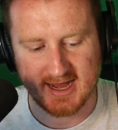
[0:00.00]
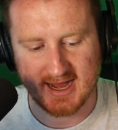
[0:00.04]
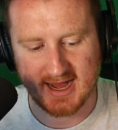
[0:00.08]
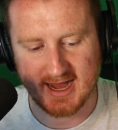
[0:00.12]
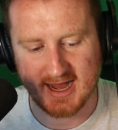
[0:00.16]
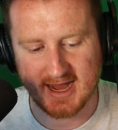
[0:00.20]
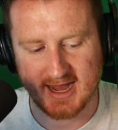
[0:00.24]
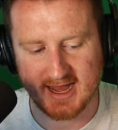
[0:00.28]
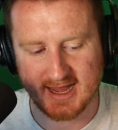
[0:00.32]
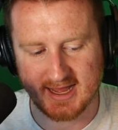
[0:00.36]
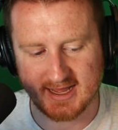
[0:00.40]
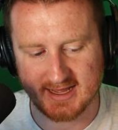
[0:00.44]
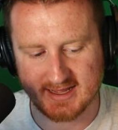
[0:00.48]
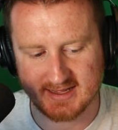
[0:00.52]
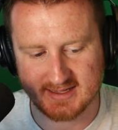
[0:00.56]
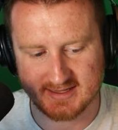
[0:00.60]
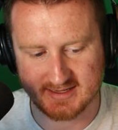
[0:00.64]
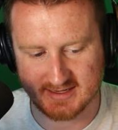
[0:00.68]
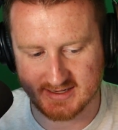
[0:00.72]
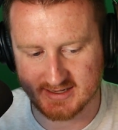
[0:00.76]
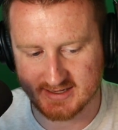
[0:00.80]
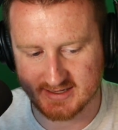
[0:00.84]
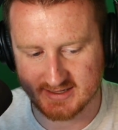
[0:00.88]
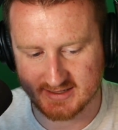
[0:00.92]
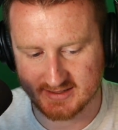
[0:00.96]
you're
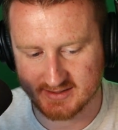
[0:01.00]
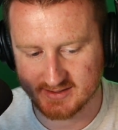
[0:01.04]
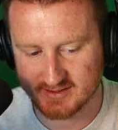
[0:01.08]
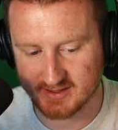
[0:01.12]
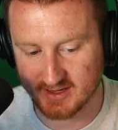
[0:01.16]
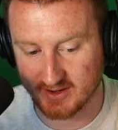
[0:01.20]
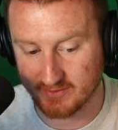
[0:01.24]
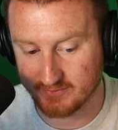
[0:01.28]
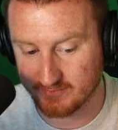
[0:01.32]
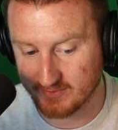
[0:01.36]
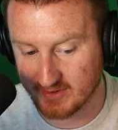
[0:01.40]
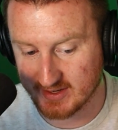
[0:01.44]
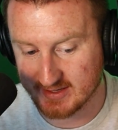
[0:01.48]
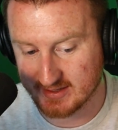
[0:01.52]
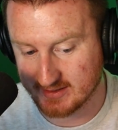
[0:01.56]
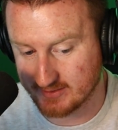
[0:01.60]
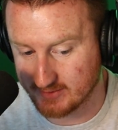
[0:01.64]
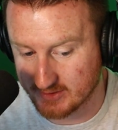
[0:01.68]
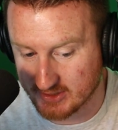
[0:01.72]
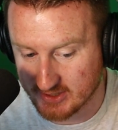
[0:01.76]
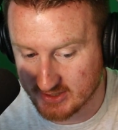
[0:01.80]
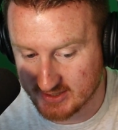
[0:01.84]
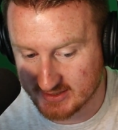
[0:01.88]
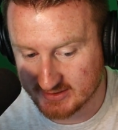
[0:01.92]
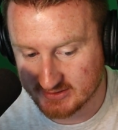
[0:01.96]

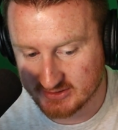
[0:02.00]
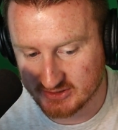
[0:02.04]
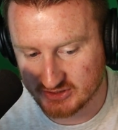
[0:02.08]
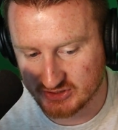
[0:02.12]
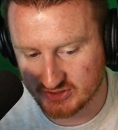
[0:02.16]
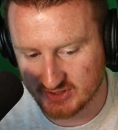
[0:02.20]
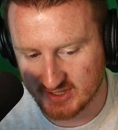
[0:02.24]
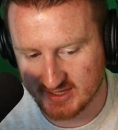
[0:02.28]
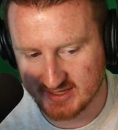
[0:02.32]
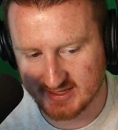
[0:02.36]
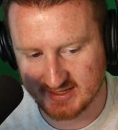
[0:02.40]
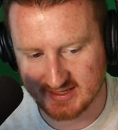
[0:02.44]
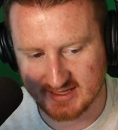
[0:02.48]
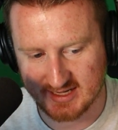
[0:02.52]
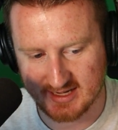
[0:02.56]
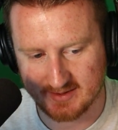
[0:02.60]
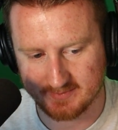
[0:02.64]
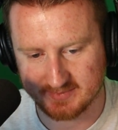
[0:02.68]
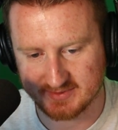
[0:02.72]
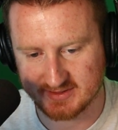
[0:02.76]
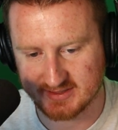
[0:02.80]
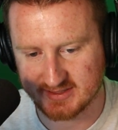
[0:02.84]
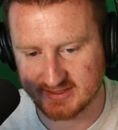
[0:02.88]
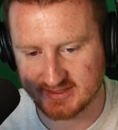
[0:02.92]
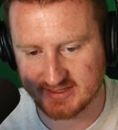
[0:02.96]
into training
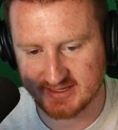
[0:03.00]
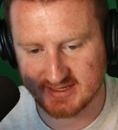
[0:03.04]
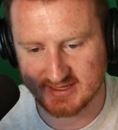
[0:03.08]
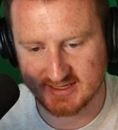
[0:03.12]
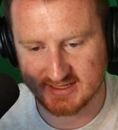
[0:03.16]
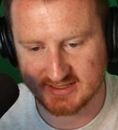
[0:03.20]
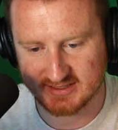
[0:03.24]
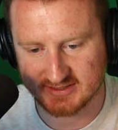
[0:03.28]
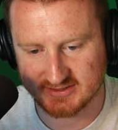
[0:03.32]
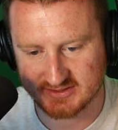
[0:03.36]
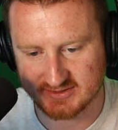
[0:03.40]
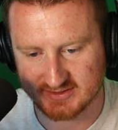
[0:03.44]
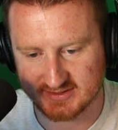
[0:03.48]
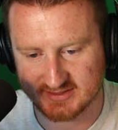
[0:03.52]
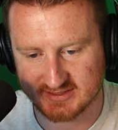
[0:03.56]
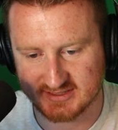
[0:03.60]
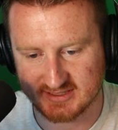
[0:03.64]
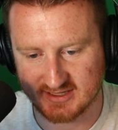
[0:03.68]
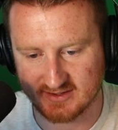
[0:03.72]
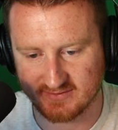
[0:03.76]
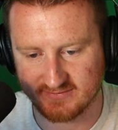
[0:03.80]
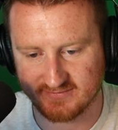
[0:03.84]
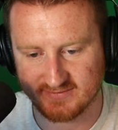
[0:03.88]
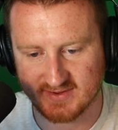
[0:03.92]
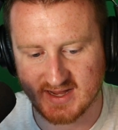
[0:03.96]
camp. He is, let's
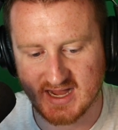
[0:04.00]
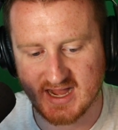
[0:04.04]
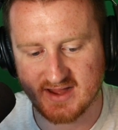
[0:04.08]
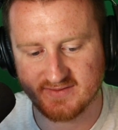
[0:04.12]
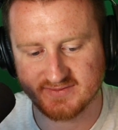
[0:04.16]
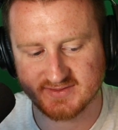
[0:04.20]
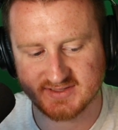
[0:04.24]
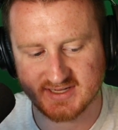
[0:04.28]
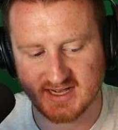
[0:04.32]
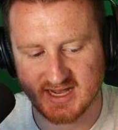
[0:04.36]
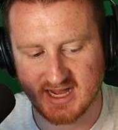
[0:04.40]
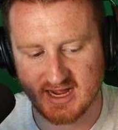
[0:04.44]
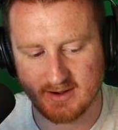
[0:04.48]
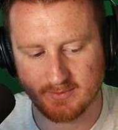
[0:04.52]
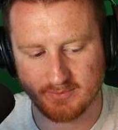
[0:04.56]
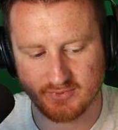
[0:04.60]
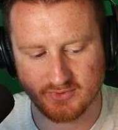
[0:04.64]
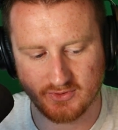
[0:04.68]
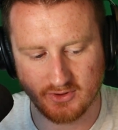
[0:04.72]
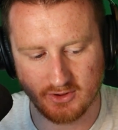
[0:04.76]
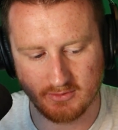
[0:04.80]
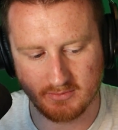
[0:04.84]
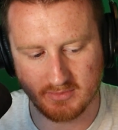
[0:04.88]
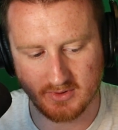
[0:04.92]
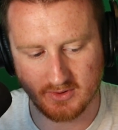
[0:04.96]
see, a 5-time
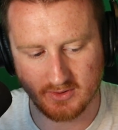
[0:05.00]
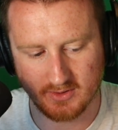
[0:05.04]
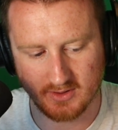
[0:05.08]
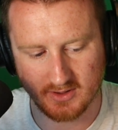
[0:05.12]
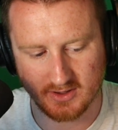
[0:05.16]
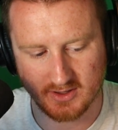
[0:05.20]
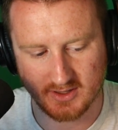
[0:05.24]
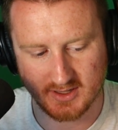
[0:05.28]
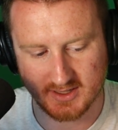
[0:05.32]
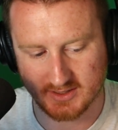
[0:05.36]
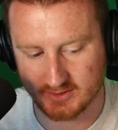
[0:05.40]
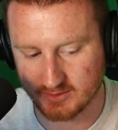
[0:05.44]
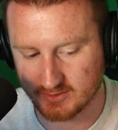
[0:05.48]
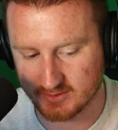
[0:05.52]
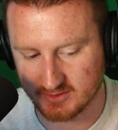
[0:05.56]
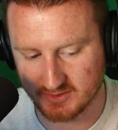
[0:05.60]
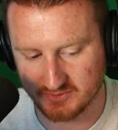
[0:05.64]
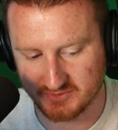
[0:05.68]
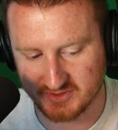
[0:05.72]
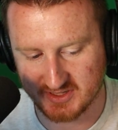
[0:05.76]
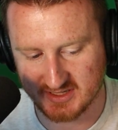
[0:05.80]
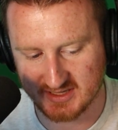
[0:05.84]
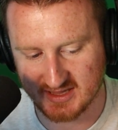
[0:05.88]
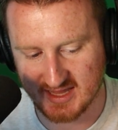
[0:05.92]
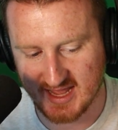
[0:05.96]
Pro Bowler,
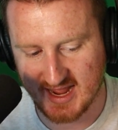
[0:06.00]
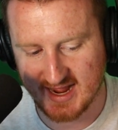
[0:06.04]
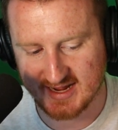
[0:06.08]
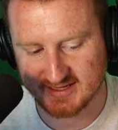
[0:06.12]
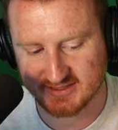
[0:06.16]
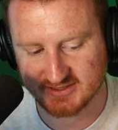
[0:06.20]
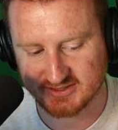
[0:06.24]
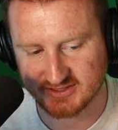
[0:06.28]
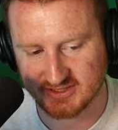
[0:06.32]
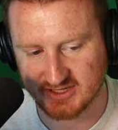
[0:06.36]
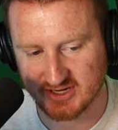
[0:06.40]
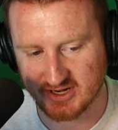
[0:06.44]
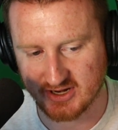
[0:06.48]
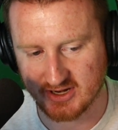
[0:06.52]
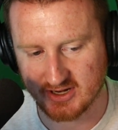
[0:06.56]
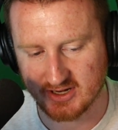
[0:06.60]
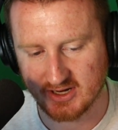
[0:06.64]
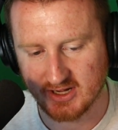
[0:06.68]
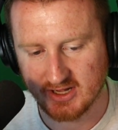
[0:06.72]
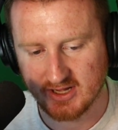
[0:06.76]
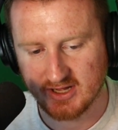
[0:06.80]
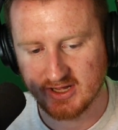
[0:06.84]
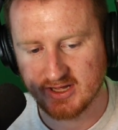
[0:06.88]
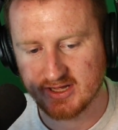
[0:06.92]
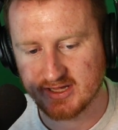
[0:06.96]
including last year.
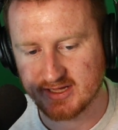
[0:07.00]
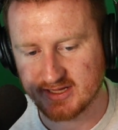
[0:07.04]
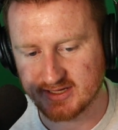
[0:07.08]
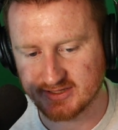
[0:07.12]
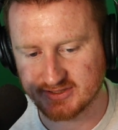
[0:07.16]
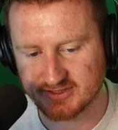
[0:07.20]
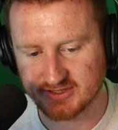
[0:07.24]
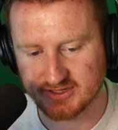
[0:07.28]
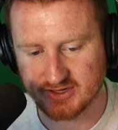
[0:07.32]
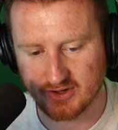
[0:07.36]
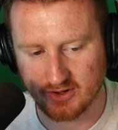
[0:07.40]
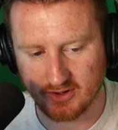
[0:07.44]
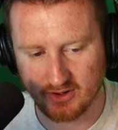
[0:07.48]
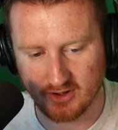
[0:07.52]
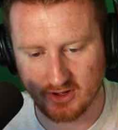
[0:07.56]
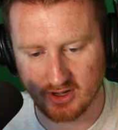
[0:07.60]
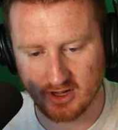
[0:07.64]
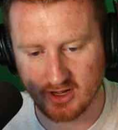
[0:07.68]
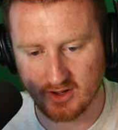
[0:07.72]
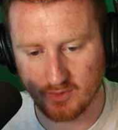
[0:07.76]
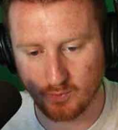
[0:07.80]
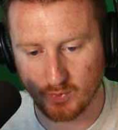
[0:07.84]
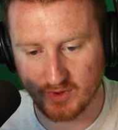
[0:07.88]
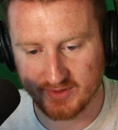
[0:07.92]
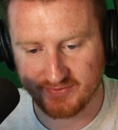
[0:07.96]
He's
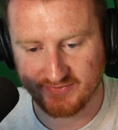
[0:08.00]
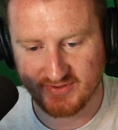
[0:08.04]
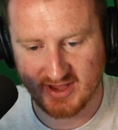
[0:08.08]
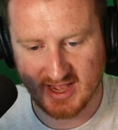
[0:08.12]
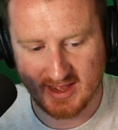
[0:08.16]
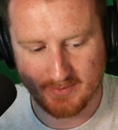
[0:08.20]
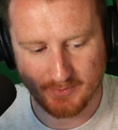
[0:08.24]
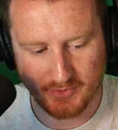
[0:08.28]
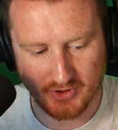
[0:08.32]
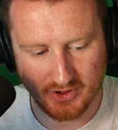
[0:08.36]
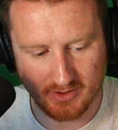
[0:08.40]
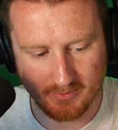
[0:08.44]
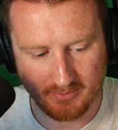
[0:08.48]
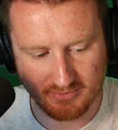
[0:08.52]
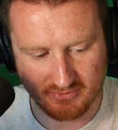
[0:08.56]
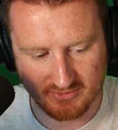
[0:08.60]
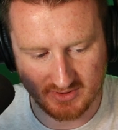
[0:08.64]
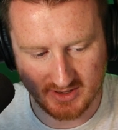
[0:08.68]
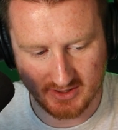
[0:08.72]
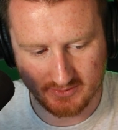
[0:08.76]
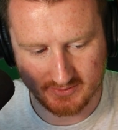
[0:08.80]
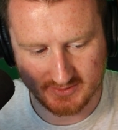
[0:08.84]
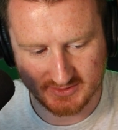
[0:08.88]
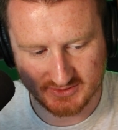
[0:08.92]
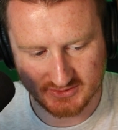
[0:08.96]
one-time
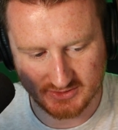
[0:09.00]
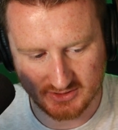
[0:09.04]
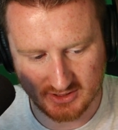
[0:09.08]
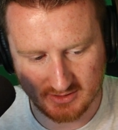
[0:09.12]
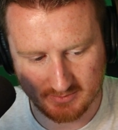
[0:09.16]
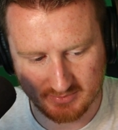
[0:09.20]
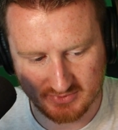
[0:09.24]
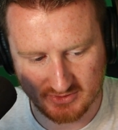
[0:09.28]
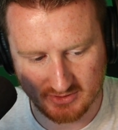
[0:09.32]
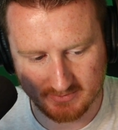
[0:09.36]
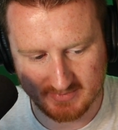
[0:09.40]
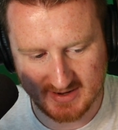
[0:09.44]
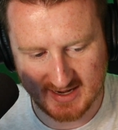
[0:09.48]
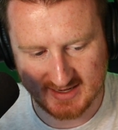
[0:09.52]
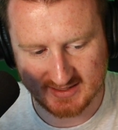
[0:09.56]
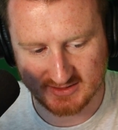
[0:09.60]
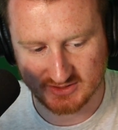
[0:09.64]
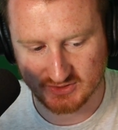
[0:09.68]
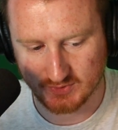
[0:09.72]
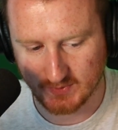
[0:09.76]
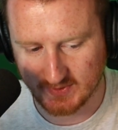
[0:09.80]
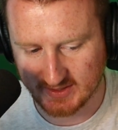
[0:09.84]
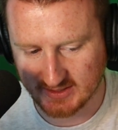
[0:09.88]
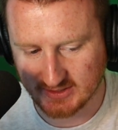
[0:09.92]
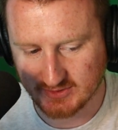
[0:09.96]
All-Pro. He's an All-Pro back
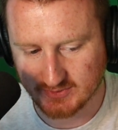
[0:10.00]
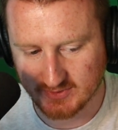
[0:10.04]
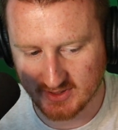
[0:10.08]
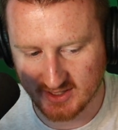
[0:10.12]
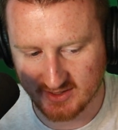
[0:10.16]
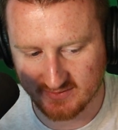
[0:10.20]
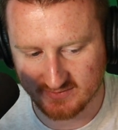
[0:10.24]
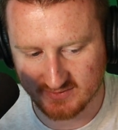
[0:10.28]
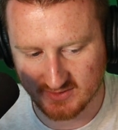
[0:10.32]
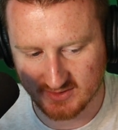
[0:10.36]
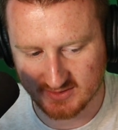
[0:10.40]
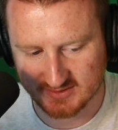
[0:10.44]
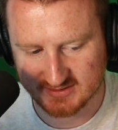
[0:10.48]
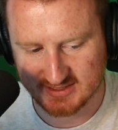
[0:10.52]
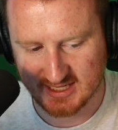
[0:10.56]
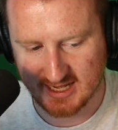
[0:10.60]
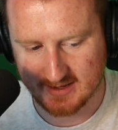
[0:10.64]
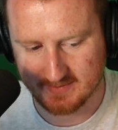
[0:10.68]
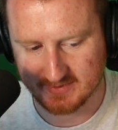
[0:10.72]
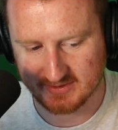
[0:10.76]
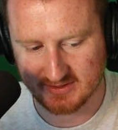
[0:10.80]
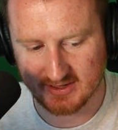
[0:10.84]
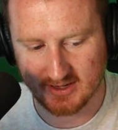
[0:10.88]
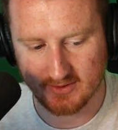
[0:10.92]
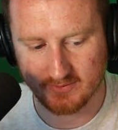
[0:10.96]
in 2012, long
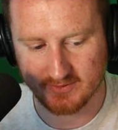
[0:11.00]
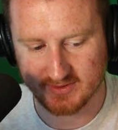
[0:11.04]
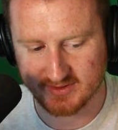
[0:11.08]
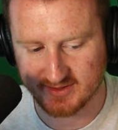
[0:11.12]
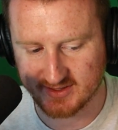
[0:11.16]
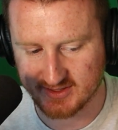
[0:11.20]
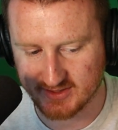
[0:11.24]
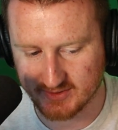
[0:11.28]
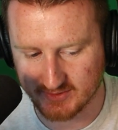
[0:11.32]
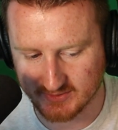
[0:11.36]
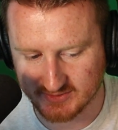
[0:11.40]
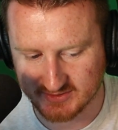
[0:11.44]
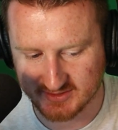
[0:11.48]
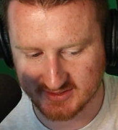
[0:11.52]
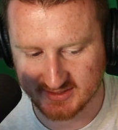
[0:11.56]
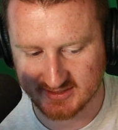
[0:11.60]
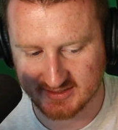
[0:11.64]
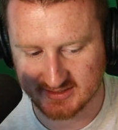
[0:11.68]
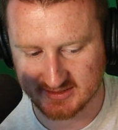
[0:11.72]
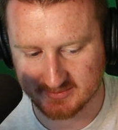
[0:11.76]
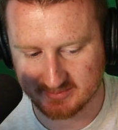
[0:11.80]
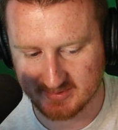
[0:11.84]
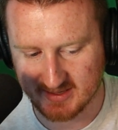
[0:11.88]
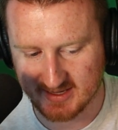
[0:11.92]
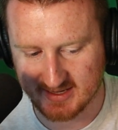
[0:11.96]
time ago with Houston.
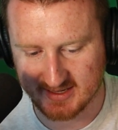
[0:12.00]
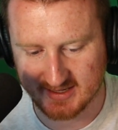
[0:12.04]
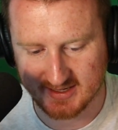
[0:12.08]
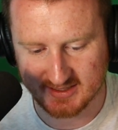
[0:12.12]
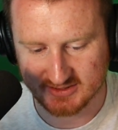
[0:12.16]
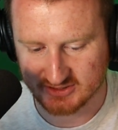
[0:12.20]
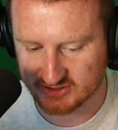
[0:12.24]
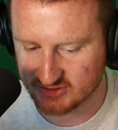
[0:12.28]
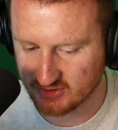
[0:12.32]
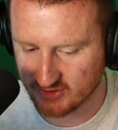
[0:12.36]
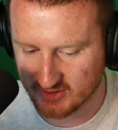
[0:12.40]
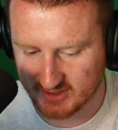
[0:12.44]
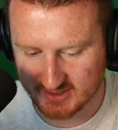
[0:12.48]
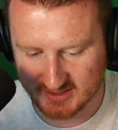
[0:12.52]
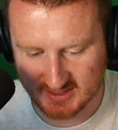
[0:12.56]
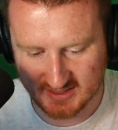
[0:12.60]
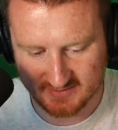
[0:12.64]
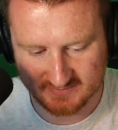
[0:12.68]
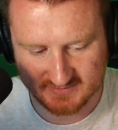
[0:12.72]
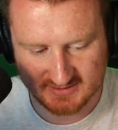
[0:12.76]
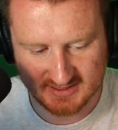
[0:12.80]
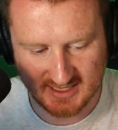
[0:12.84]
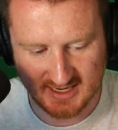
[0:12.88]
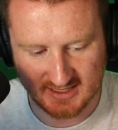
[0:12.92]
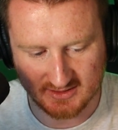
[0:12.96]
He's been a starting
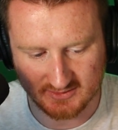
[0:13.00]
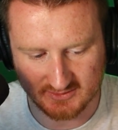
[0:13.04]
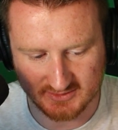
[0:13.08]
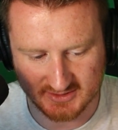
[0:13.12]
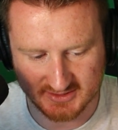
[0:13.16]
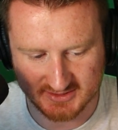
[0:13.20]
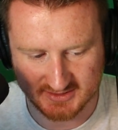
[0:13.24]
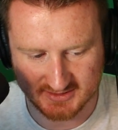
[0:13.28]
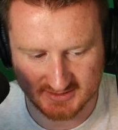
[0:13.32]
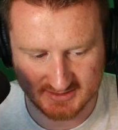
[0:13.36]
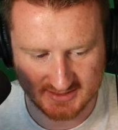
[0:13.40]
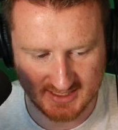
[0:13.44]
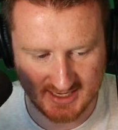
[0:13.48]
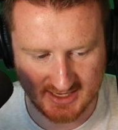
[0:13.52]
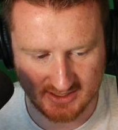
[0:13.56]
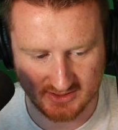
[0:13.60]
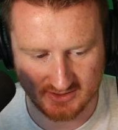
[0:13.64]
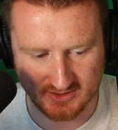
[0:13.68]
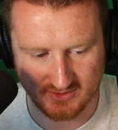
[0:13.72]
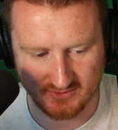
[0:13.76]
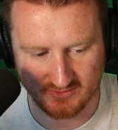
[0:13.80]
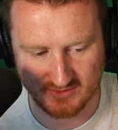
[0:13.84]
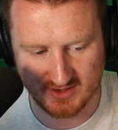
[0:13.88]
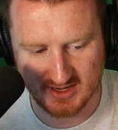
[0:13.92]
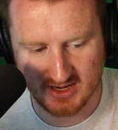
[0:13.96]
left tackle his entire
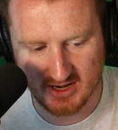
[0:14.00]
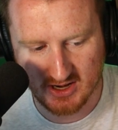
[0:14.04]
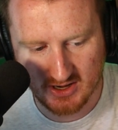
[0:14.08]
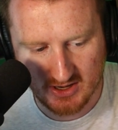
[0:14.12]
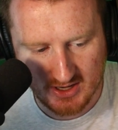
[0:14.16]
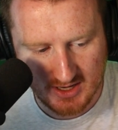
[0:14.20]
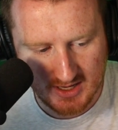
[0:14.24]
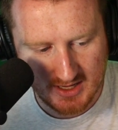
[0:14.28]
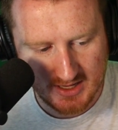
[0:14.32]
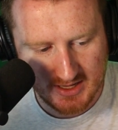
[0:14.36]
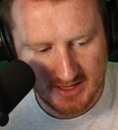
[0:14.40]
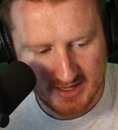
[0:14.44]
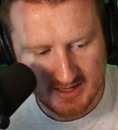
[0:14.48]
career.